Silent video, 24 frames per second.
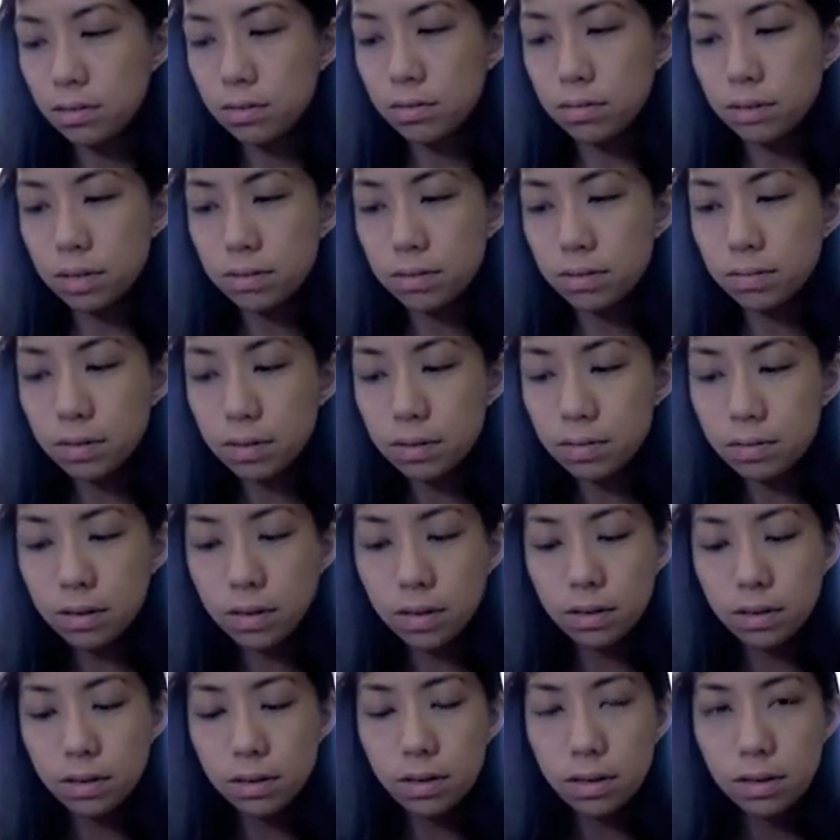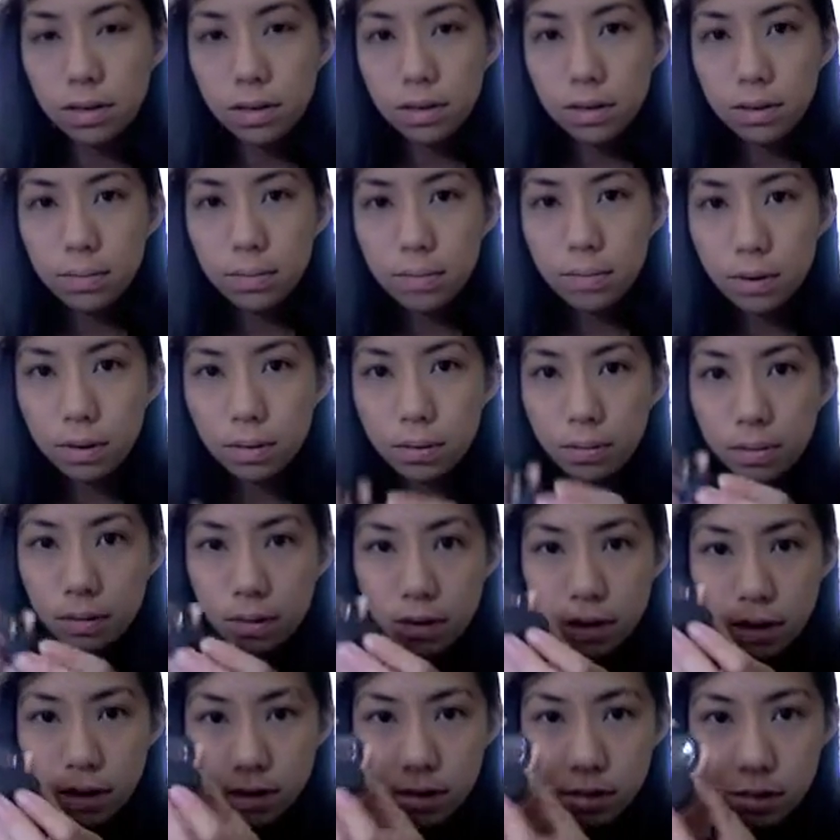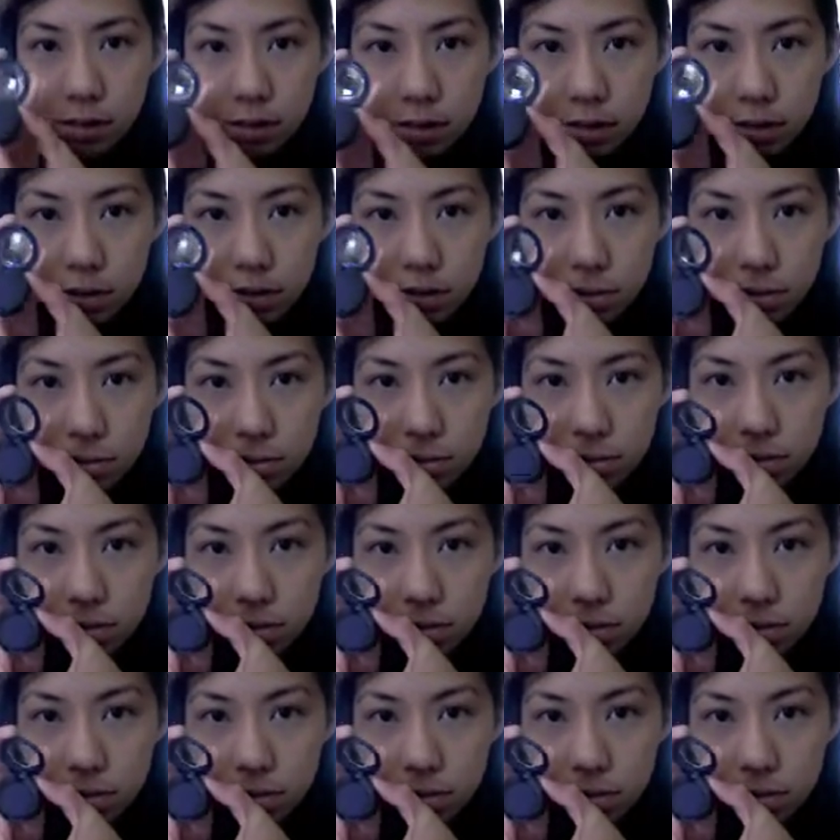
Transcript: always want to wear purple eyeshadow